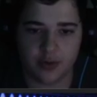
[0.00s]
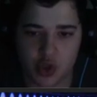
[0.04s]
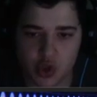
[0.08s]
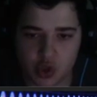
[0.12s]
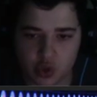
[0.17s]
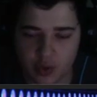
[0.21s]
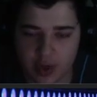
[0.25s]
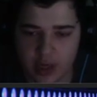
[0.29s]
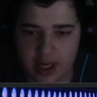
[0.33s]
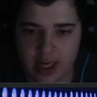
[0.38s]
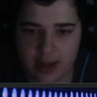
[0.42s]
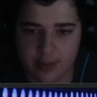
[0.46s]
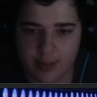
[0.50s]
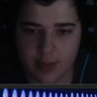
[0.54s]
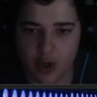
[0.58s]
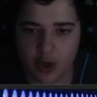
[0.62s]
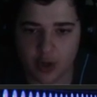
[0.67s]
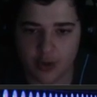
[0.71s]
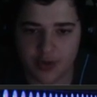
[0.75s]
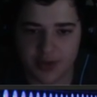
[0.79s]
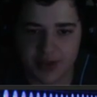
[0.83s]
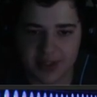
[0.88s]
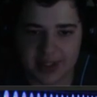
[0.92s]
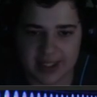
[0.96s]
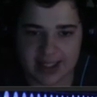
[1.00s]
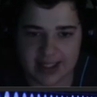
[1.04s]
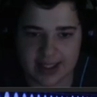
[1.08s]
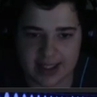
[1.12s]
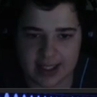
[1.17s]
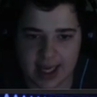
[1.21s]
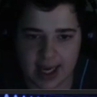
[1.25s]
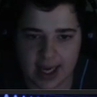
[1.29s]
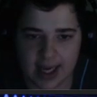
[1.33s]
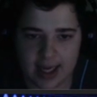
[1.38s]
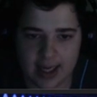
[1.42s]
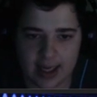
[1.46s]
Dream on
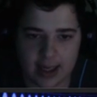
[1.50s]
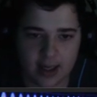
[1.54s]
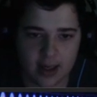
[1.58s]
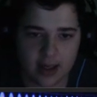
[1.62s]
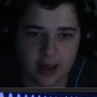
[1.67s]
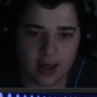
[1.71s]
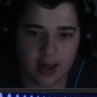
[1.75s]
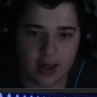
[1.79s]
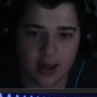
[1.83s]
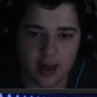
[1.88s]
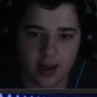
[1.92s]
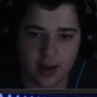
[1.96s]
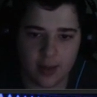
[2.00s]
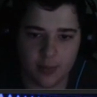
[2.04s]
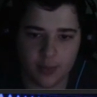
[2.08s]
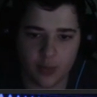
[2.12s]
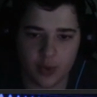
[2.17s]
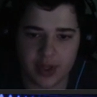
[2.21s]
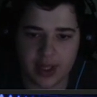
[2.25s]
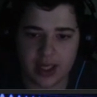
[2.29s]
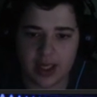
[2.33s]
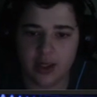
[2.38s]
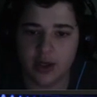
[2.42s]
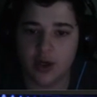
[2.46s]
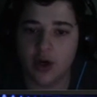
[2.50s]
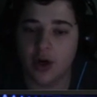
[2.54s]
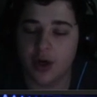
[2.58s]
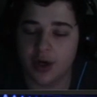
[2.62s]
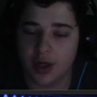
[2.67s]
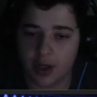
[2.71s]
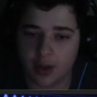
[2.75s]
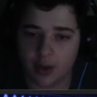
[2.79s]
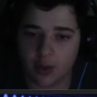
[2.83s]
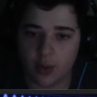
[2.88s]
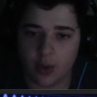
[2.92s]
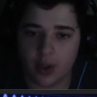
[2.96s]
6K. We then got
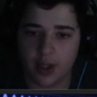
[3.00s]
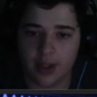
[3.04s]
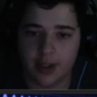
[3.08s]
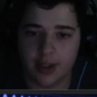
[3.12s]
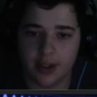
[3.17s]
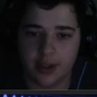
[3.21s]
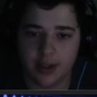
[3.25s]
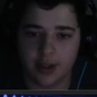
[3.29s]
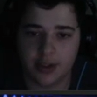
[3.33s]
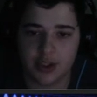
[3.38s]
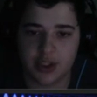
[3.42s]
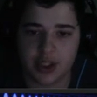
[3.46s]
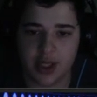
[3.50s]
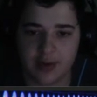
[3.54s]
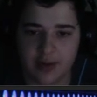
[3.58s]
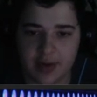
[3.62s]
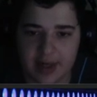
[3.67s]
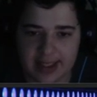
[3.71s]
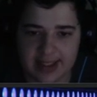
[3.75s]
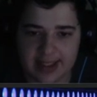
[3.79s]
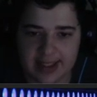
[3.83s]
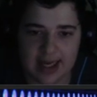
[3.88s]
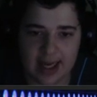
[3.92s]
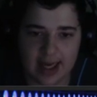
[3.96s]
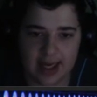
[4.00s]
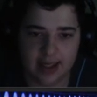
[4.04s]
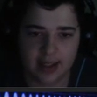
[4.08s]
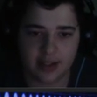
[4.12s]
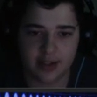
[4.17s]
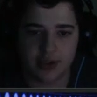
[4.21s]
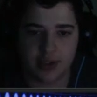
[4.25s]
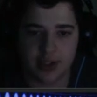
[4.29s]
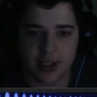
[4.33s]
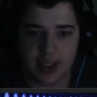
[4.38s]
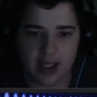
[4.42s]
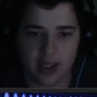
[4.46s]
another one, Jerry
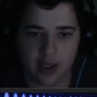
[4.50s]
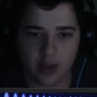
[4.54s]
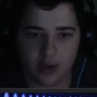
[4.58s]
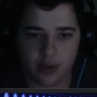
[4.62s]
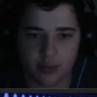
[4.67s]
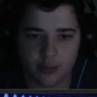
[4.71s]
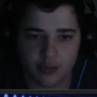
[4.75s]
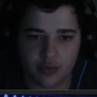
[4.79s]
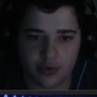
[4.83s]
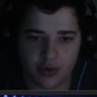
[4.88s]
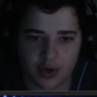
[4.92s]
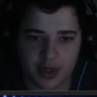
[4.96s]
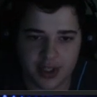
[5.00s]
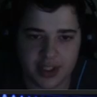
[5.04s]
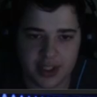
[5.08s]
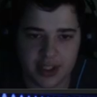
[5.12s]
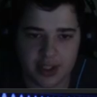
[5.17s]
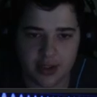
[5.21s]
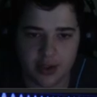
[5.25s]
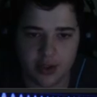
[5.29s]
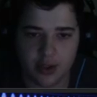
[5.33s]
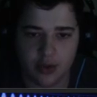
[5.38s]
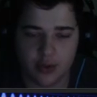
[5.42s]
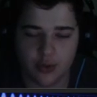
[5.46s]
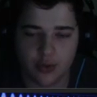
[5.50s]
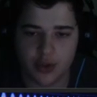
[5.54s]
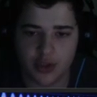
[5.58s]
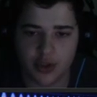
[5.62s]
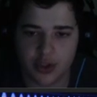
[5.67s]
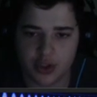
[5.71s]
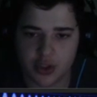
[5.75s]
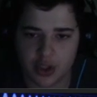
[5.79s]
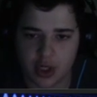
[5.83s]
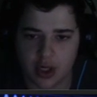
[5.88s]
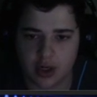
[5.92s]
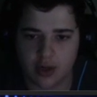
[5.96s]
Sags, Neon, pretty cool.
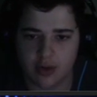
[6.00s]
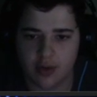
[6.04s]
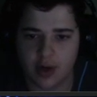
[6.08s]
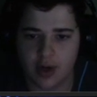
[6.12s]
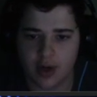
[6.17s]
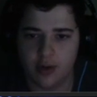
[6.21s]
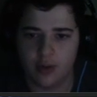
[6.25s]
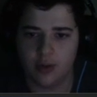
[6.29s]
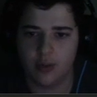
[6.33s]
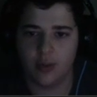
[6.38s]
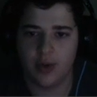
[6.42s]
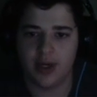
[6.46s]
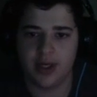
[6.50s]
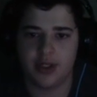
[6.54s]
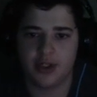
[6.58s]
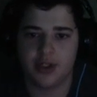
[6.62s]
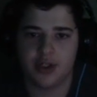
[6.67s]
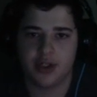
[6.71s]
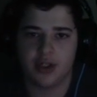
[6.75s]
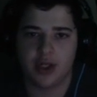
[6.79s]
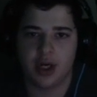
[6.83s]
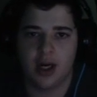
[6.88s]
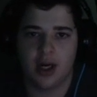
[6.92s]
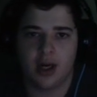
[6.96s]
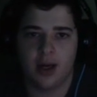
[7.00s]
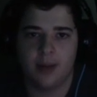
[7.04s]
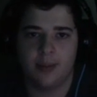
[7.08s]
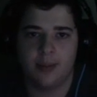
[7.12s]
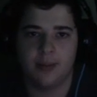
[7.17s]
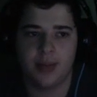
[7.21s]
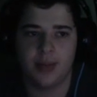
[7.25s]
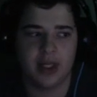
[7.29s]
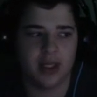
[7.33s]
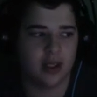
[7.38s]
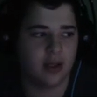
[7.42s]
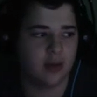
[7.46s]
Cesaro, which
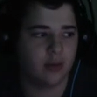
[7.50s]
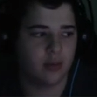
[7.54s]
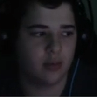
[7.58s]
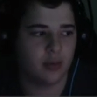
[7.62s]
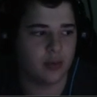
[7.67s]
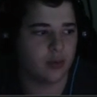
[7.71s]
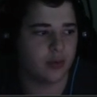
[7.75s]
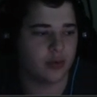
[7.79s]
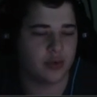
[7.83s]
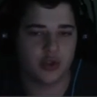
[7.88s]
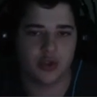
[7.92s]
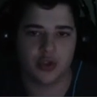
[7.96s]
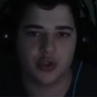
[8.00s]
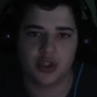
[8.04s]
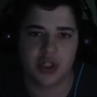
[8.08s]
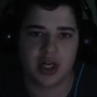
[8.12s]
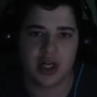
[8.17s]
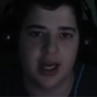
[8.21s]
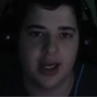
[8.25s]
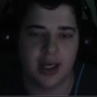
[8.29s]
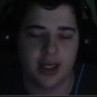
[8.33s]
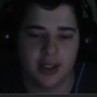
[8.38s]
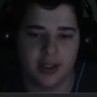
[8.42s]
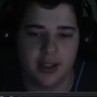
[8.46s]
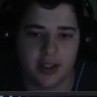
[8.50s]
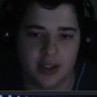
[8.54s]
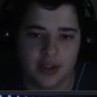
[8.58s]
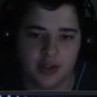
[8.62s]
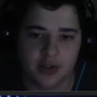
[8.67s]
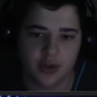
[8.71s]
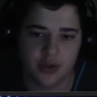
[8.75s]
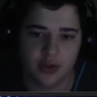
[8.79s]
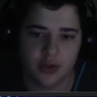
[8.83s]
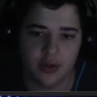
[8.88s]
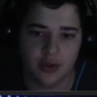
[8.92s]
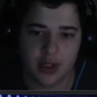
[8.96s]
we were just chatting in
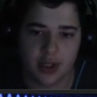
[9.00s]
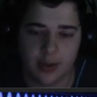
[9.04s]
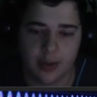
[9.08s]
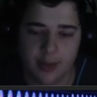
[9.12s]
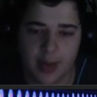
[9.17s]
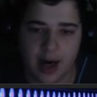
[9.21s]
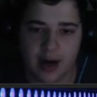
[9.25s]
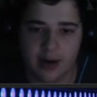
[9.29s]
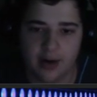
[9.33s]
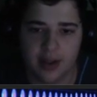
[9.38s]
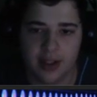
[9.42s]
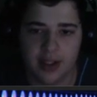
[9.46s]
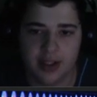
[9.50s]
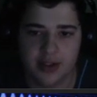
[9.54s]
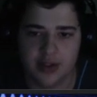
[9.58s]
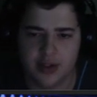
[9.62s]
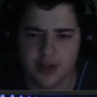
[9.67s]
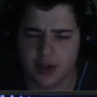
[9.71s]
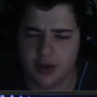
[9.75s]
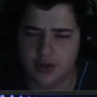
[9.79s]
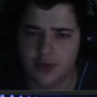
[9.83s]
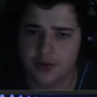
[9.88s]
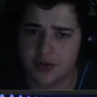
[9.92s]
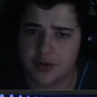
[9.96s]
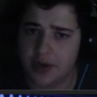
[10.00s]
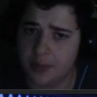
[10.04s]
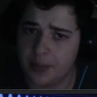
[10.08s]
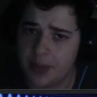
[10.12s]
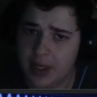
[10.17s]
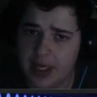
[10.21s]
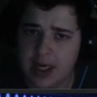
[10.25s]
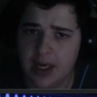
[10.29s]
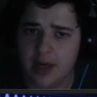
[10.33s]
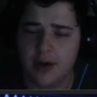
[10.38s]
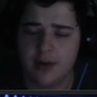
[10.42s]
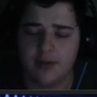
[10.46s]
Discord, and apparently Cesaro's already
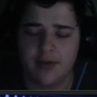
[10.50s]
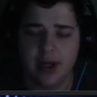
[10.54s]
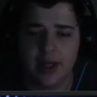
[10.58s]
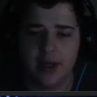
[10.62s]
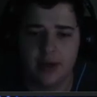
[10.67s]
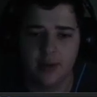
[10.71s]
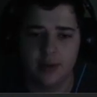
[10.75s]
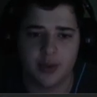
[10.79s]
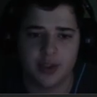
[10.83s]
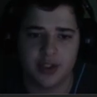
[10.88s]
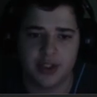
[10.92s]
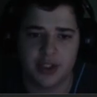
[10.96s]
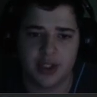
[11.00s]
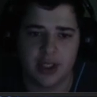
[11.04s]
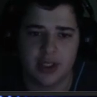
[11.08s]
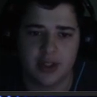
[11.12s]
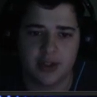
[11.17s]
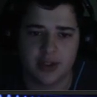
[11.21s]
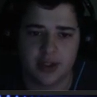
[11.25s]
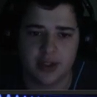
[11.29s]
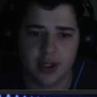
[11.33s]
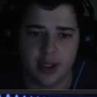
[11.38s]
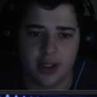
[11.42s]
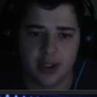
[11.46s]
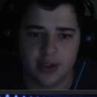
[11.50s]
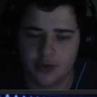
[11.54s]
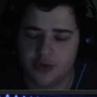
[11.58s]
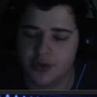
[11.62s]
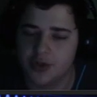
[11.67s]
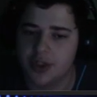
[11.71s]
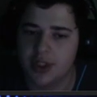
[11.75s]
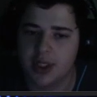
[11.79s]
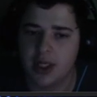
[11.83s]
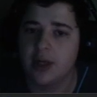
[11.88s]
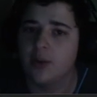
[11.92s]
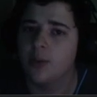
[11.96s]
been in an event, which is
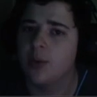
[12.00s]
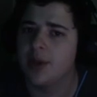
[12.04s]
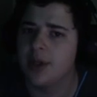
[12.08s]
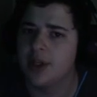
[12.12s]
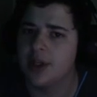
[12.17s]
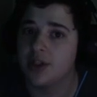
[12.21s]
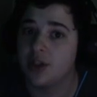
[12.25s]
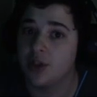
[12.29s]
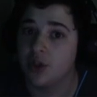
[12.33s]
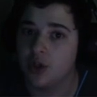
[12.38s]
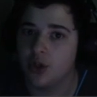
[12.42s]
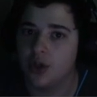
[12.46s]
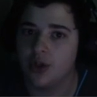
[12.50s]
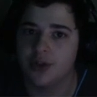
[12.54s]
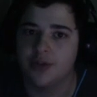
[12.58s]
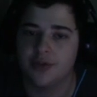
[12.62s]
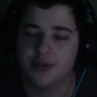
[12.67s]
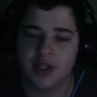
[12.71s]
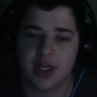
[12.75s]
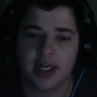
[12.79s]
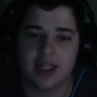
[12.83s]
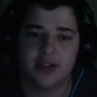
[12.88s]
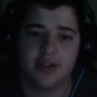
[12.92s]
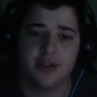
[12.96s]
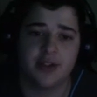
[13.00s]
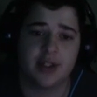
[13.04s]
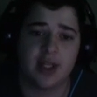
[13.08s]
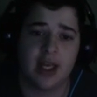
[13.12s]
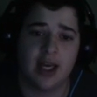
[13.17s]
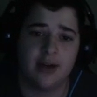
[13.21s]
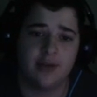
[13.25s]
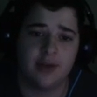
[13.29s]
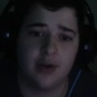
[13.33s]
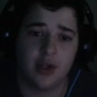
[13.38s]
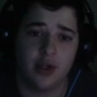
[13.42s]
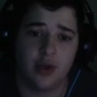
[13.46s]
interesting when there's a lot of shatters they
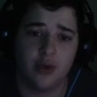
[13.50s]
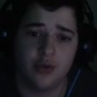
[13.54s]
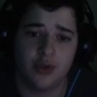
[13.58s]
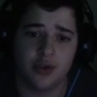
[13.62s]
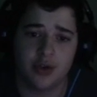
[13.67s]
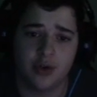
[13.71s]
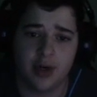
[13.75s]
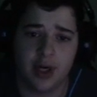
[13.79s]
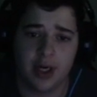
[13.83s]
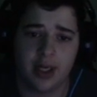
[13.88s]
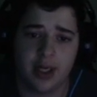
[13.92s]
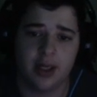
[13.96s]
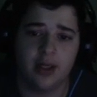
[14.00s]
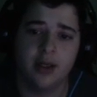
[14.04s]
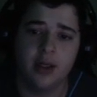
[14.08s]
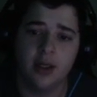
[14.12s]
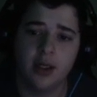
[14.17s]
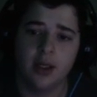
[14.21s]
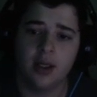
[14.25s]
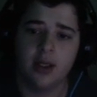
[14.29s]
haven't used already.